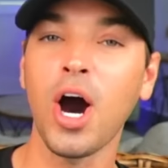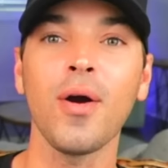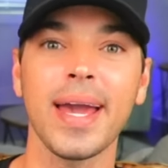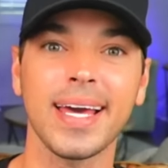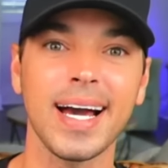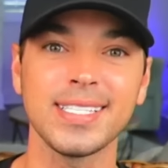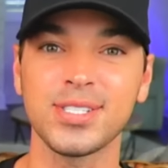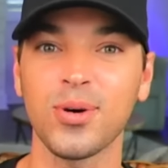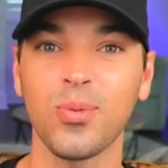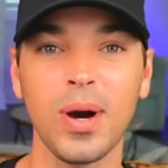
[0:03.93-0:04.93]
All right, guys,
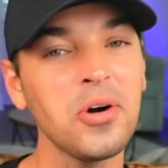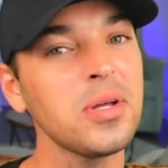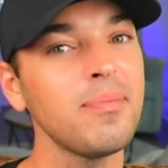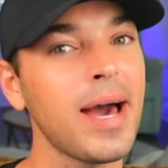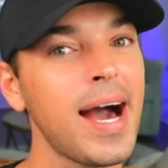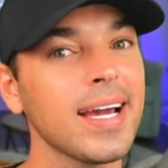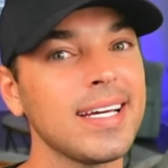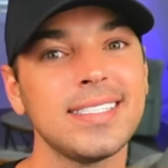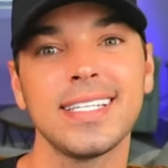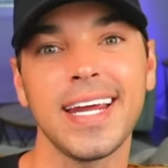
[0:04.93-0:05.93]
so welcome back.
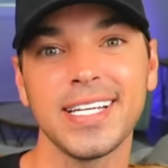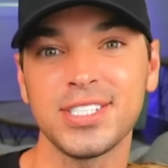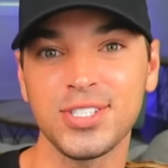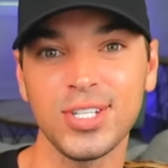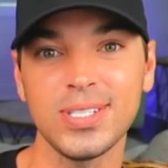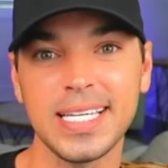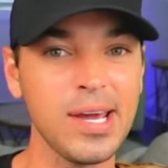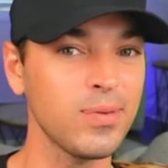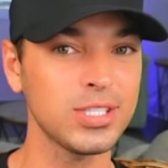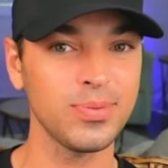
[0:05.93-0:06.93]
And today it's
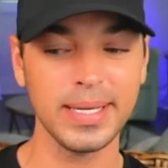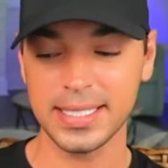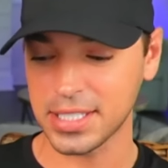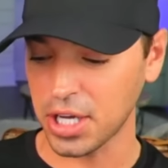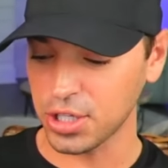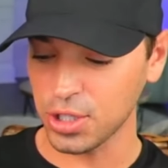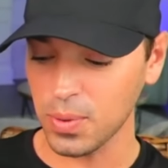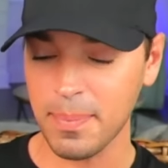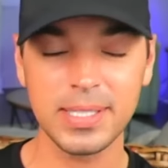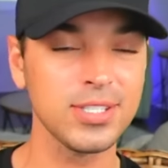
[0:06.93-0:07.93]
Tuesday, which means a
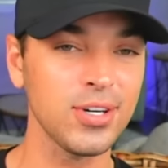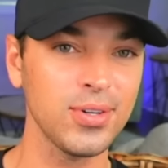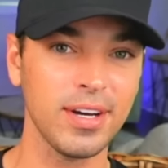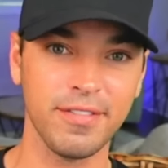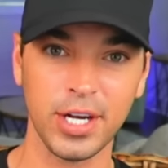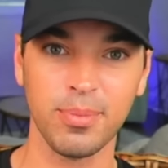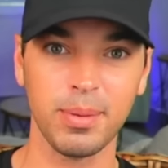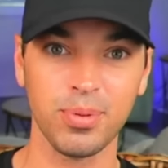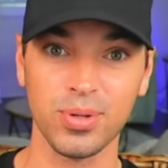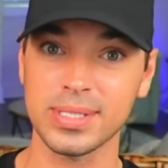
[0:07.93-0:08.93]
new episode of
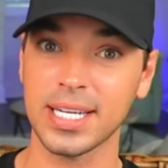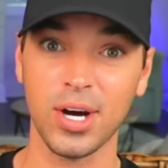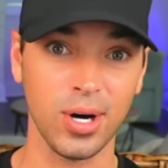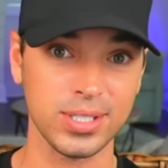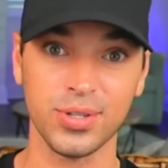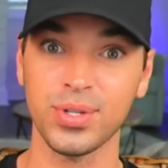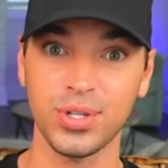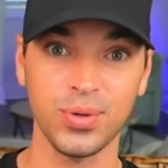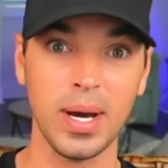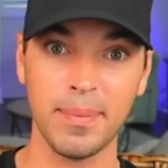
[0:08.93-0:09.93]
Vanderpump Rules and also a
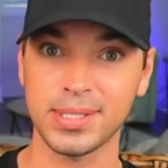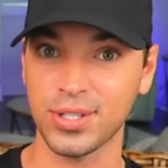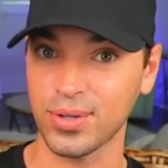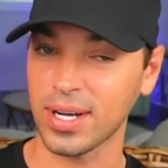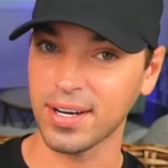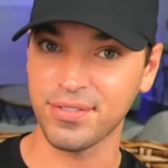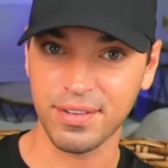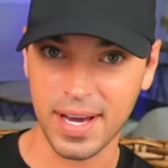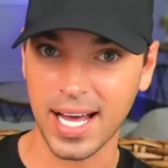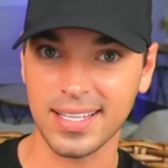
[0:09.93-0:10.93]
new episode of
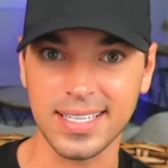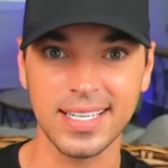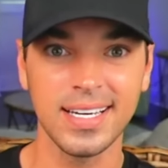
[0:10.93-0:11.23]
The Valley.